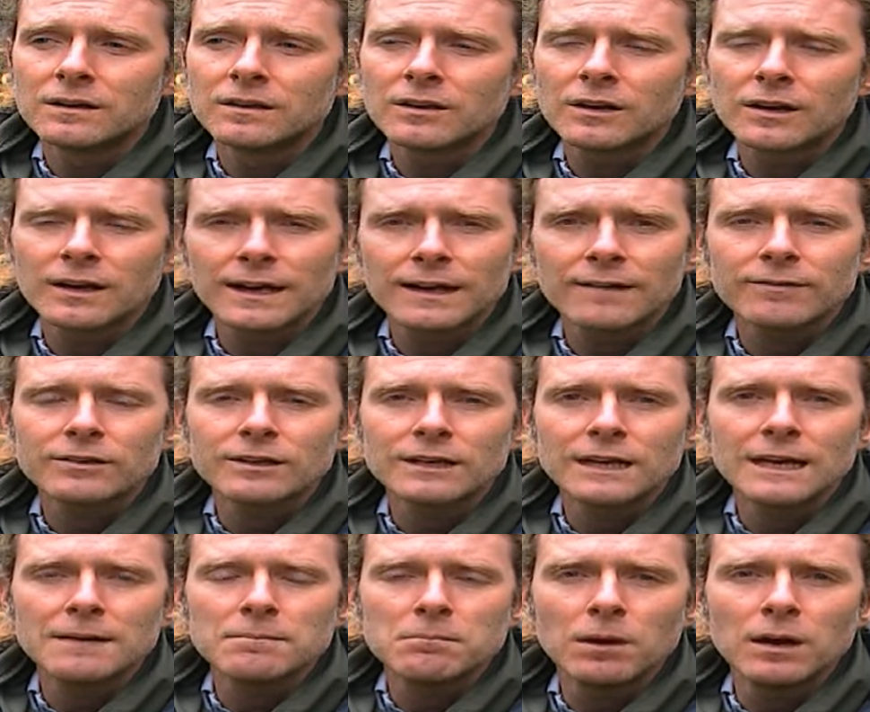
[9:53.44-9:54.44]
that I have to
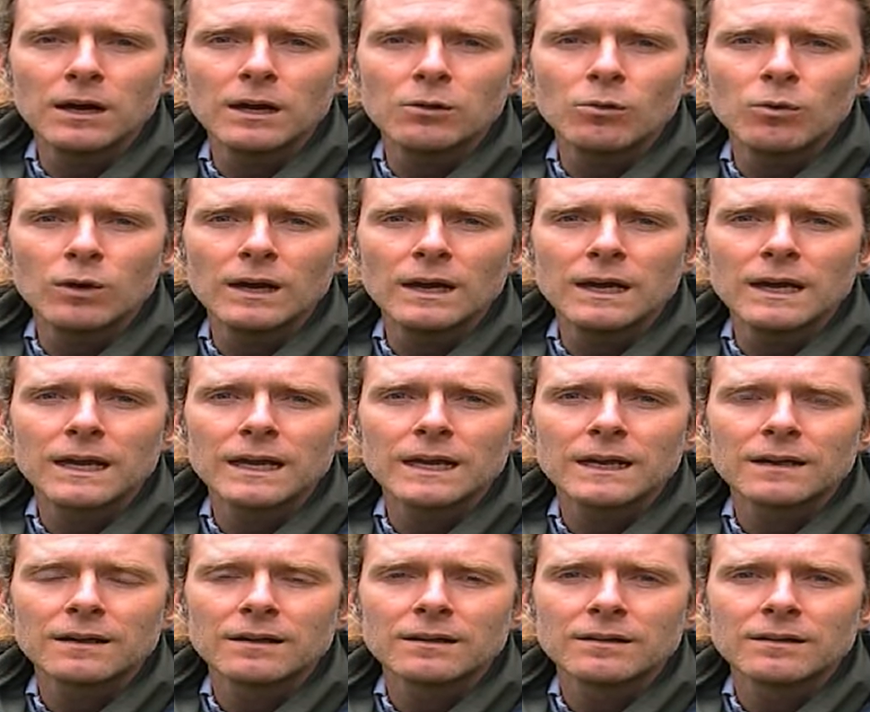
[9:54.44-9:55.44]
get my way.
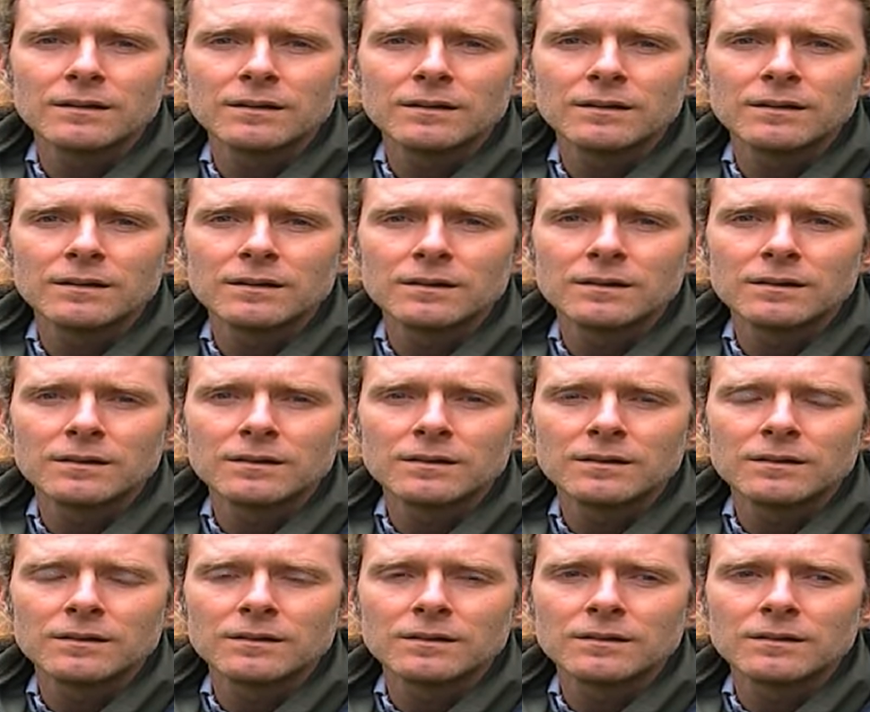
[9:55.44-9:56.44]

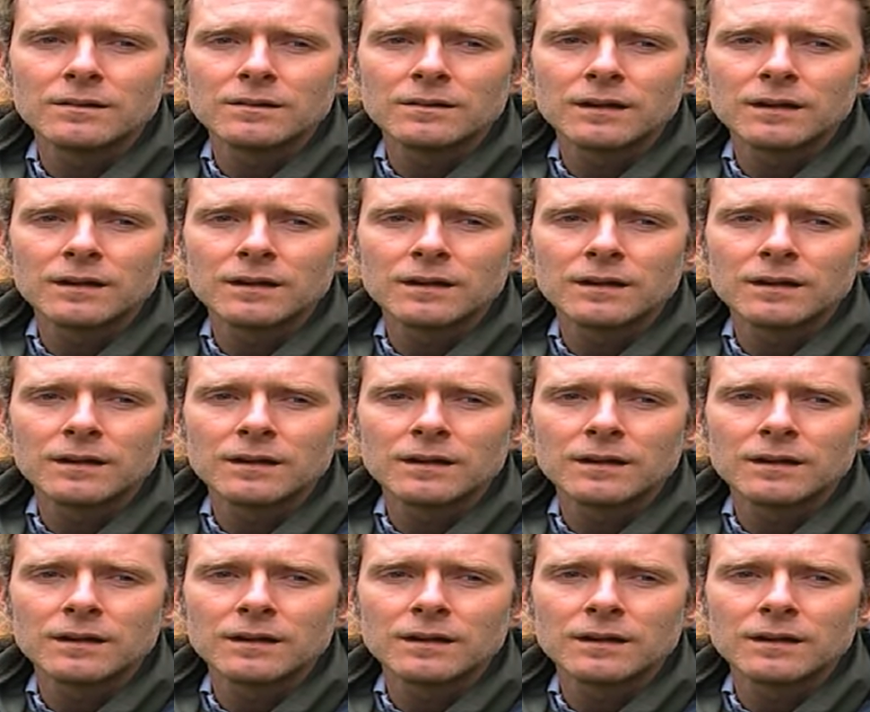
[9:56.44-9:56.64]
It